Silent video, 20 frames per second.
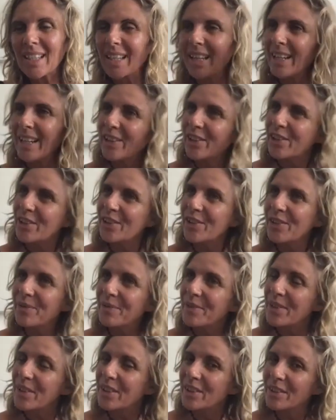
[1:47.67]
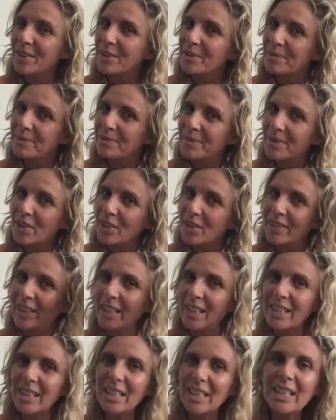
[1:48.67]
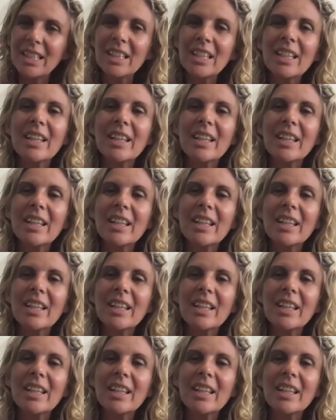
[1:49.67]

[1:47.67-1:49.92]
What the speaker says: The technique,